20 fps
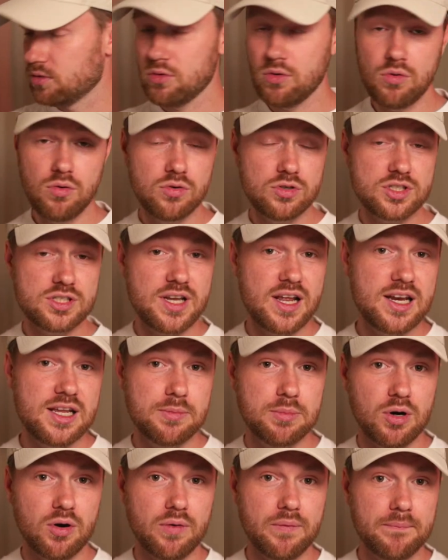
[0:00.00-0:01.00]
Or just any
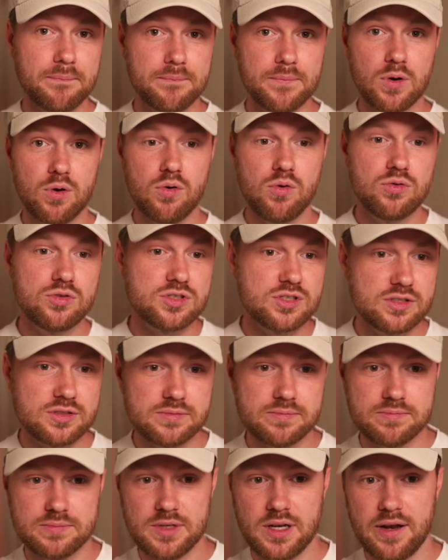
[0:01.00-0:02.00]
bottle. Or just,
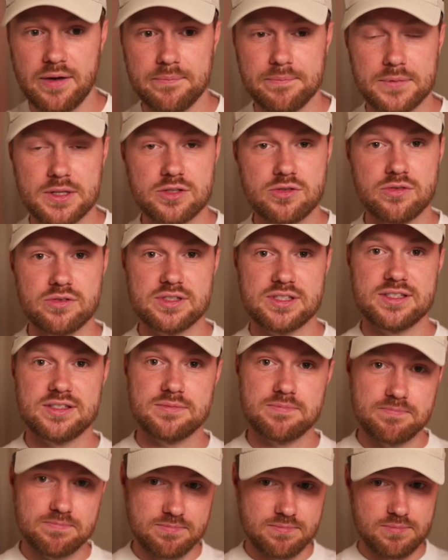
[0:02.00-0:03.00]
as long as it's
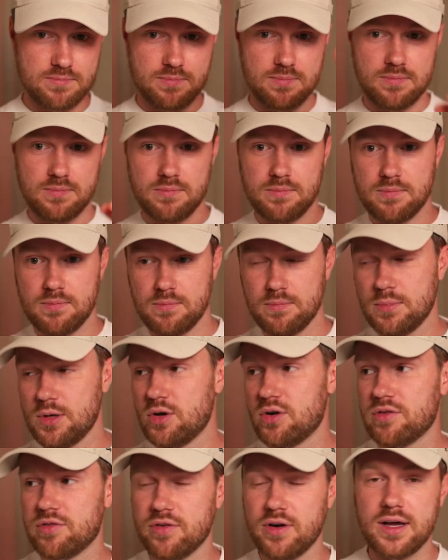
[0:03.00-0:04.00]

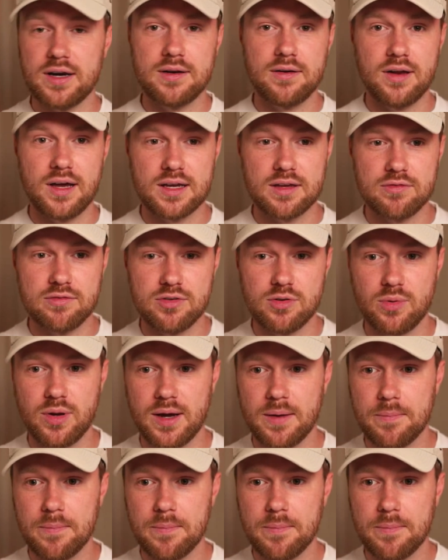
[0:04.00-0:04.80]
purified, like in Fallout.